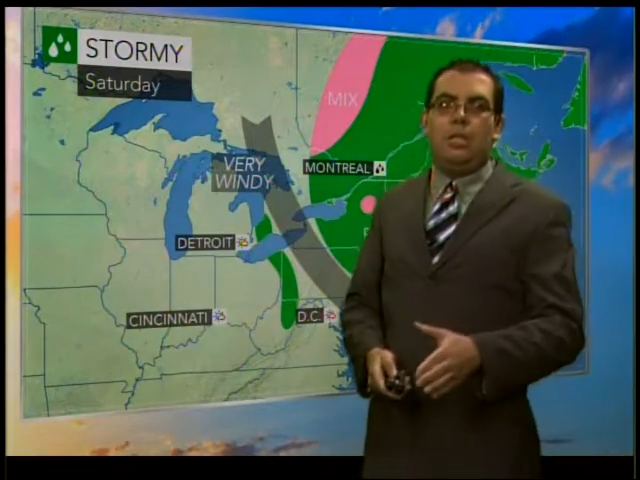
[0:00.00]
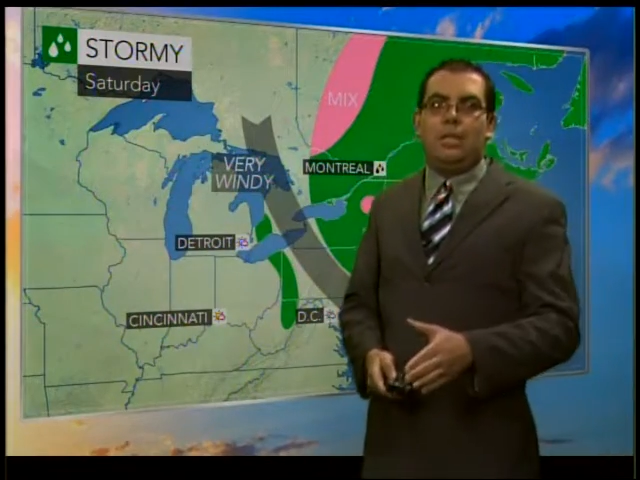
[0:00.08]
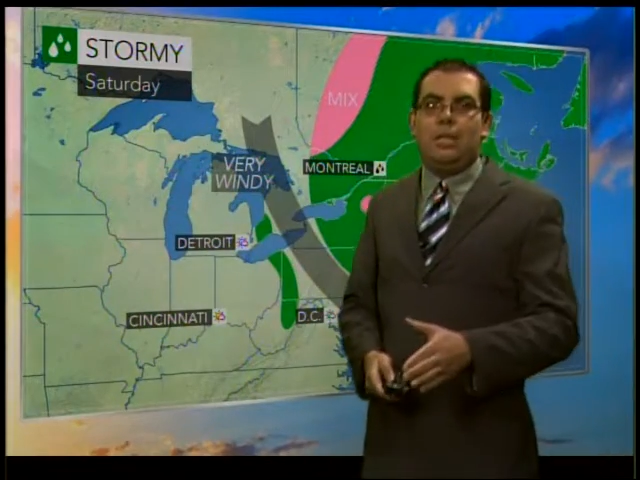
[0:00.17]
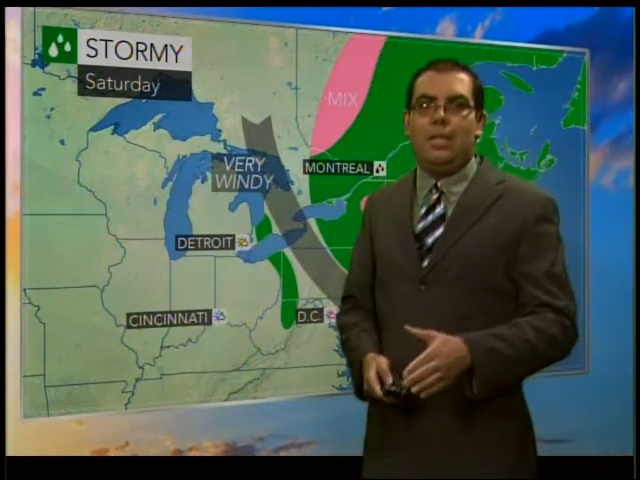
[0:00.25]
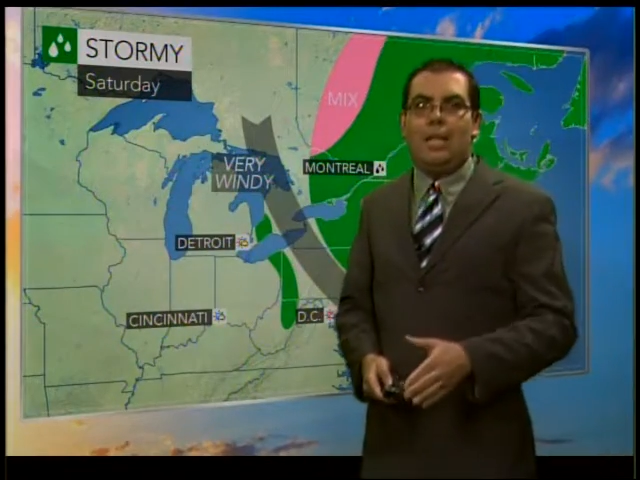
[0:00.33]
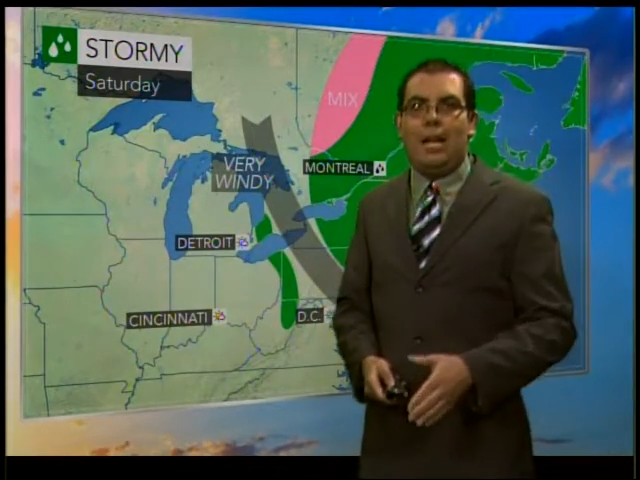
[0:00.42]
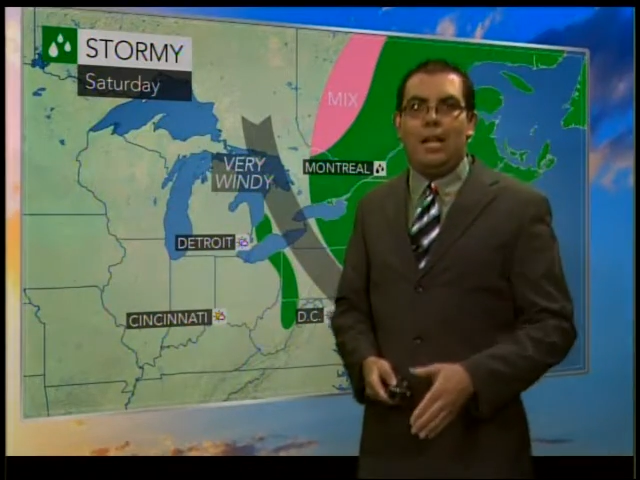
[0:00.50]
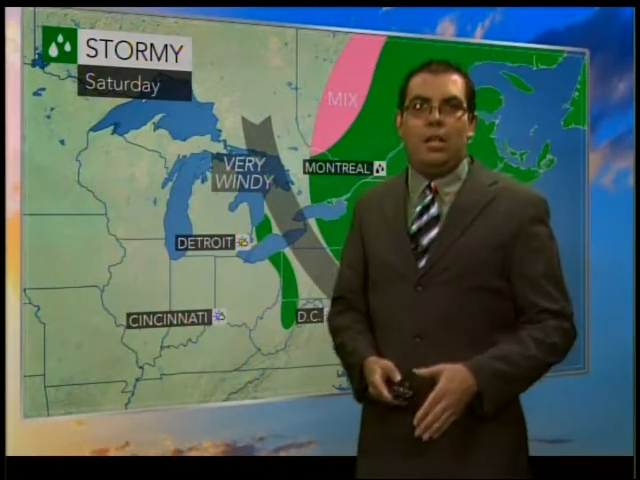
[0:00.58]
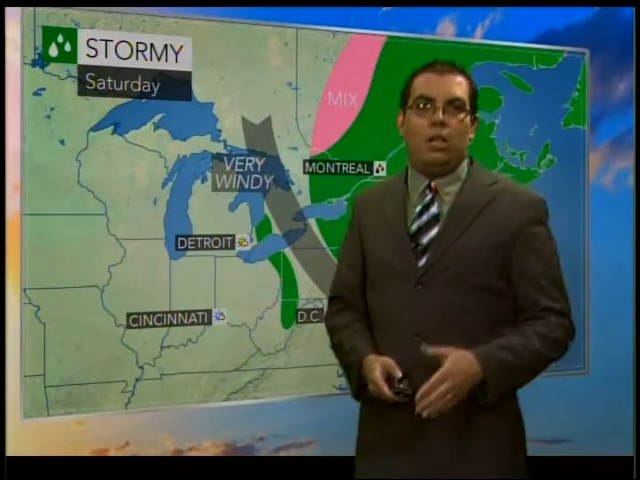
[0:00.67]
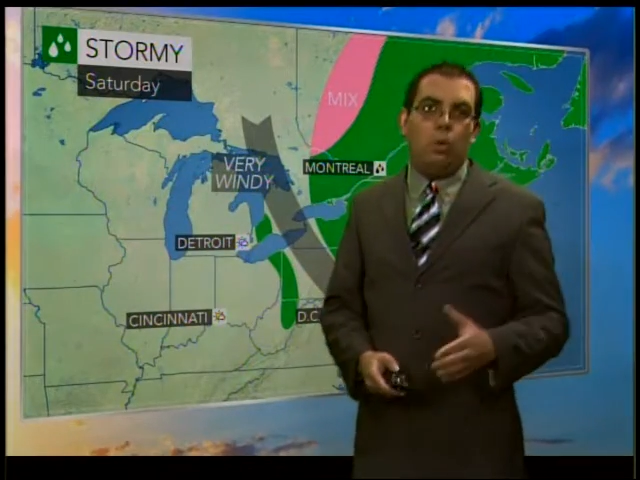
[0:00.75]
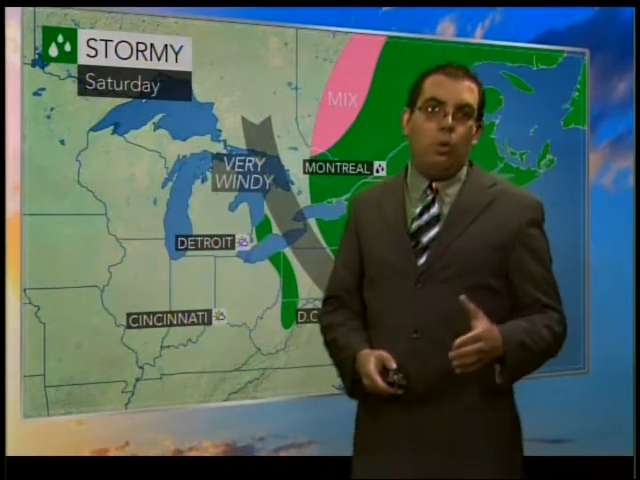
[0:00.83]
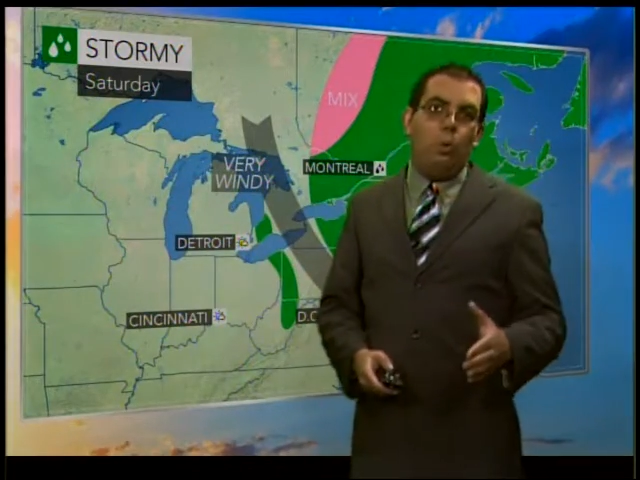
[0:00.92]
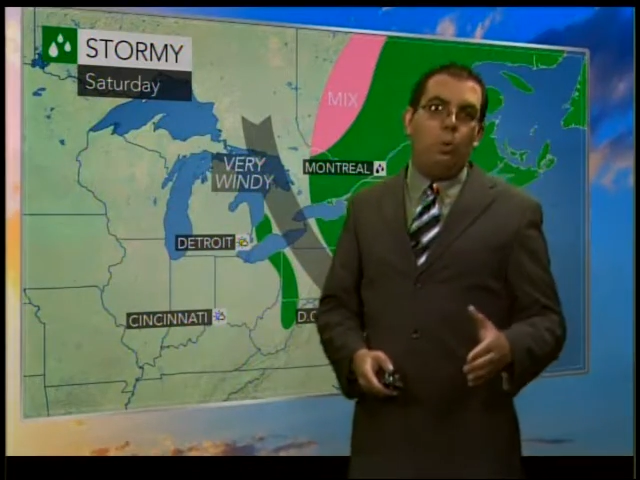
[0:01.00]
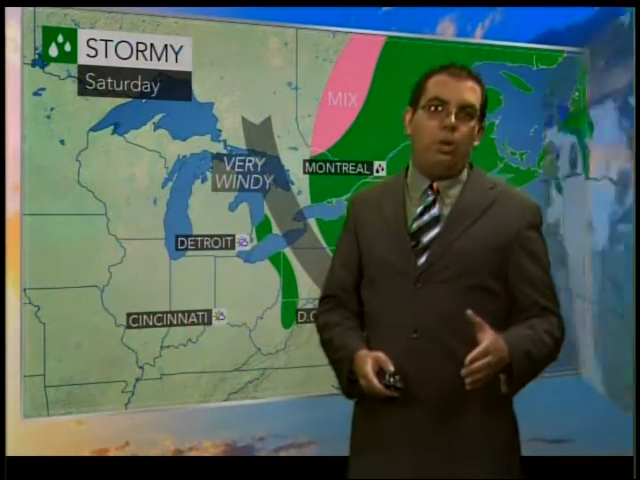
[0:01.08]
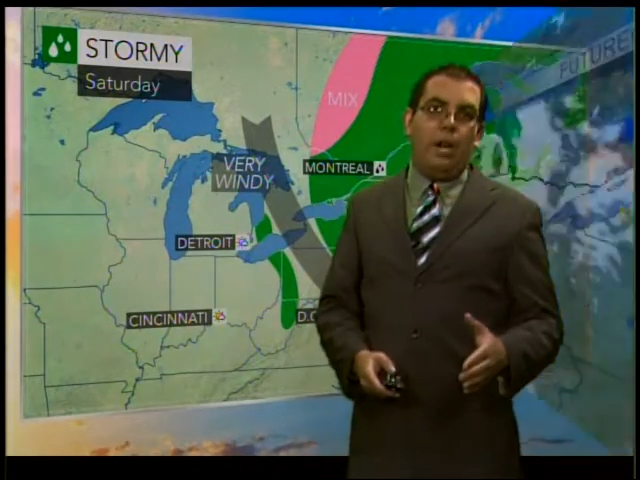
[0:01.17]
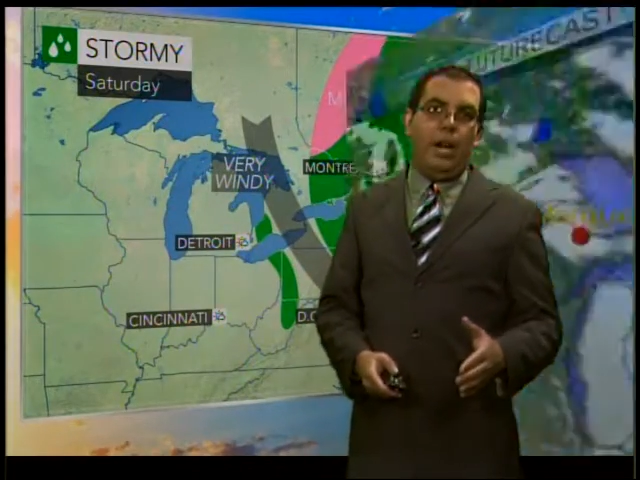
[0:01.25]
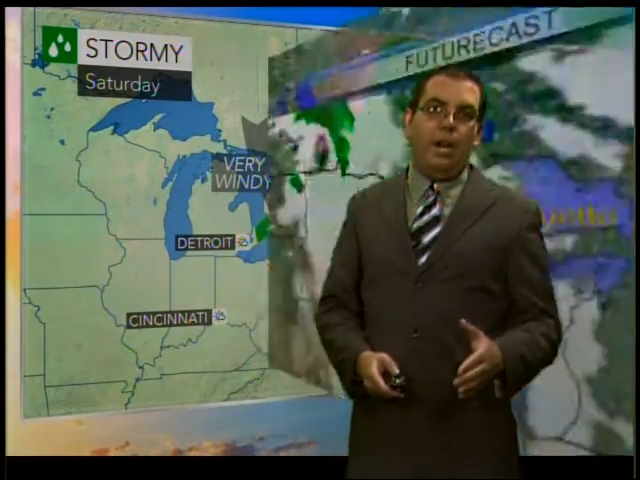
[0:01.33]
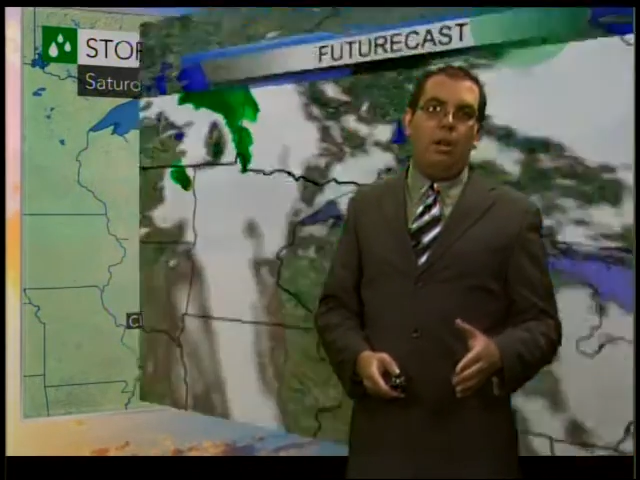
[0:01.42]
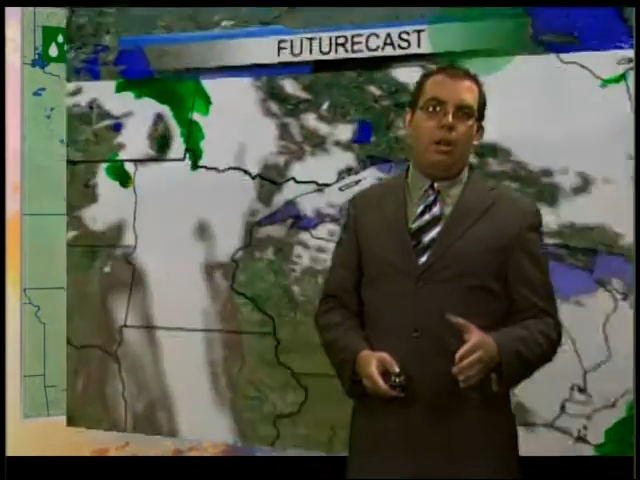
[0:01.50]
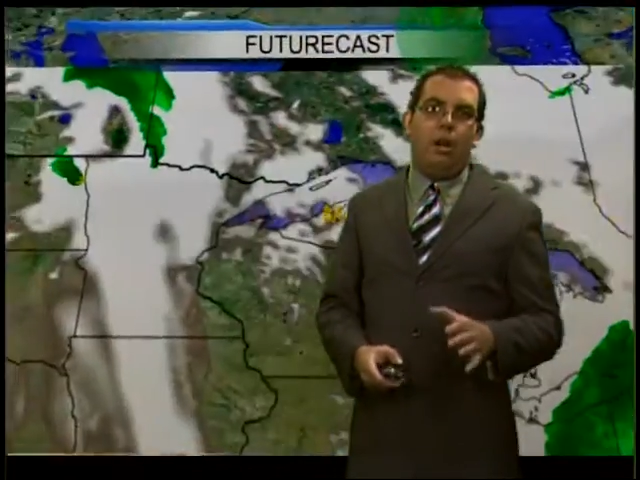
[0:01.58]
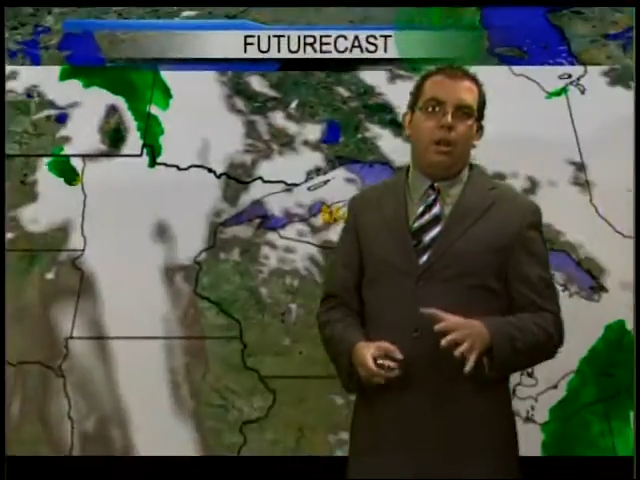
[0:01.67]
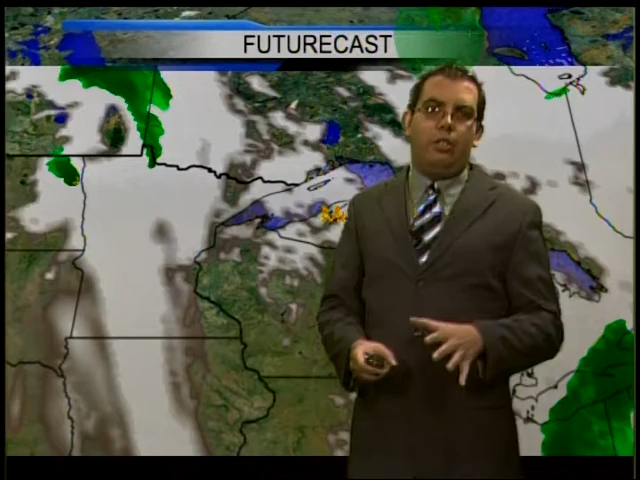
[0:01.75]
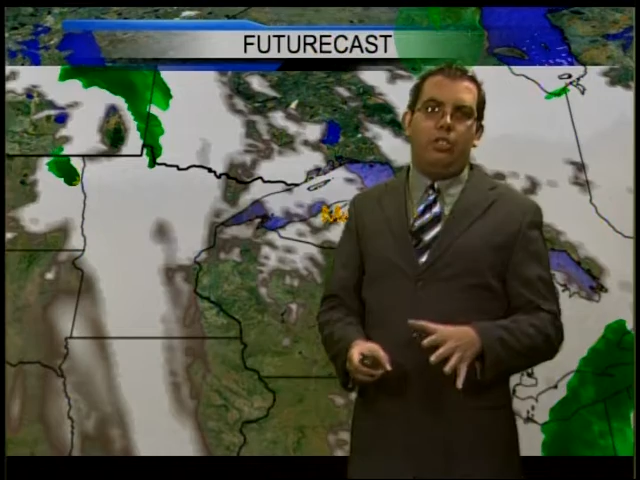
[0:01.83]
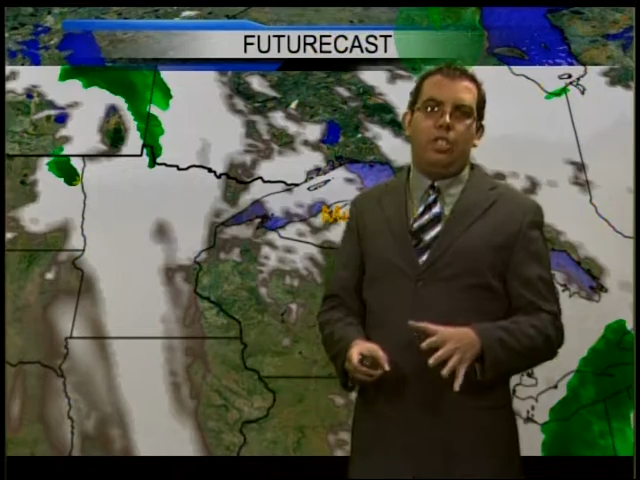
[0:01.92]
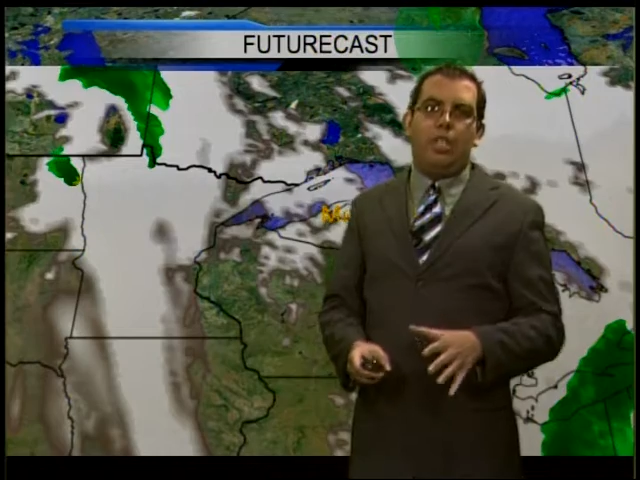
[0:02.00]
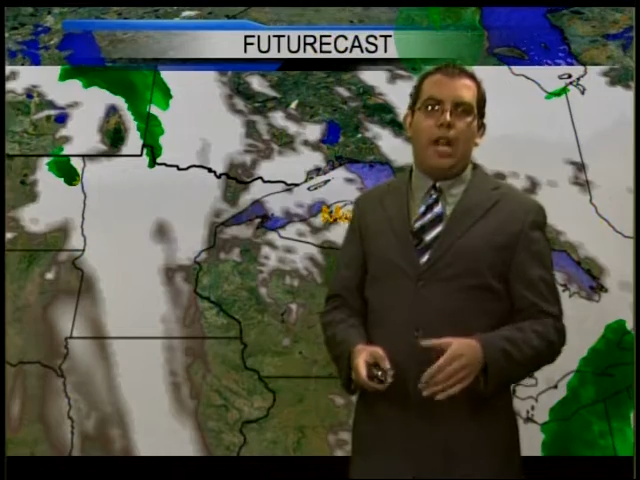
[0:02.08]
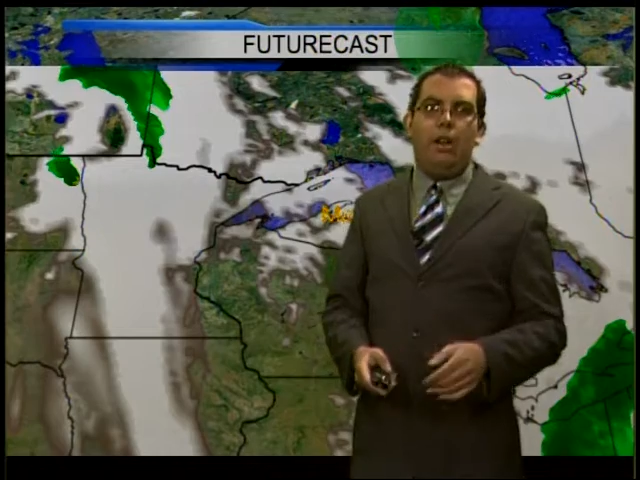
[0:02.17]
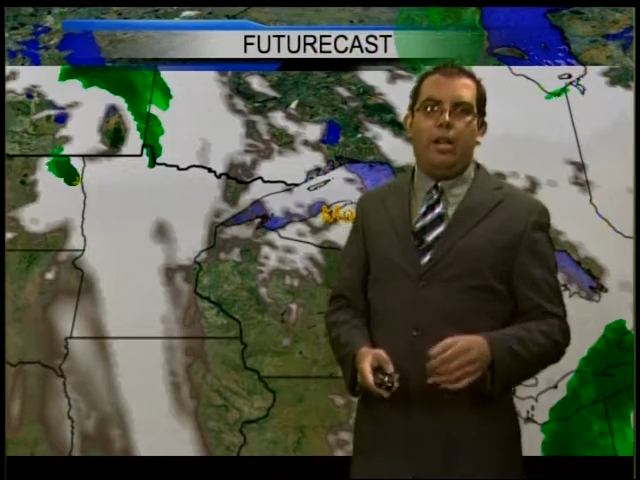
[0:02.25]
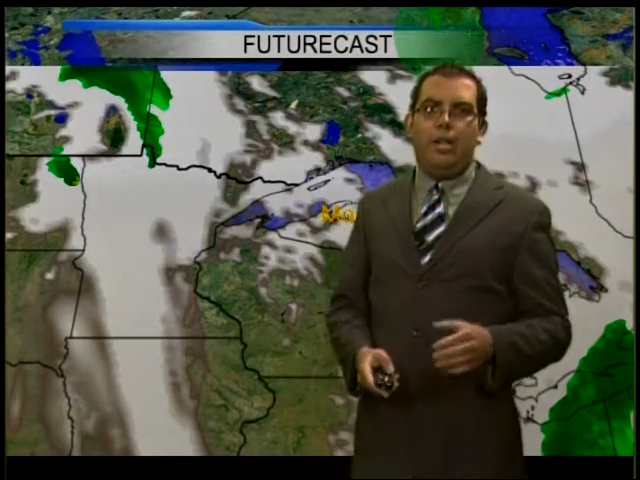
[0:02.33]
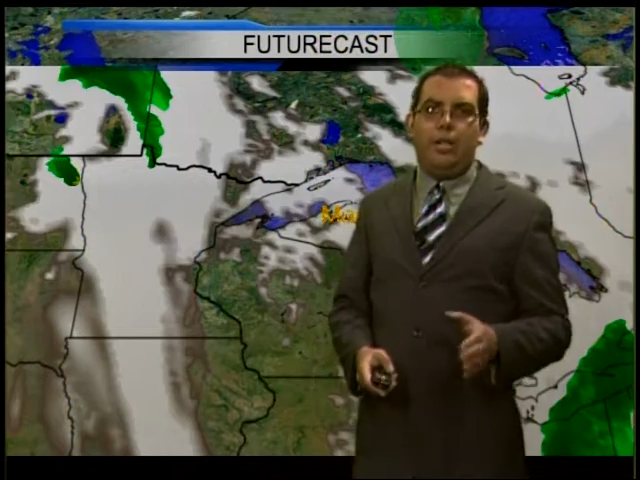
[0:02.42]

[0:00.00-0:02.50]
see that cooler air on their Saturday,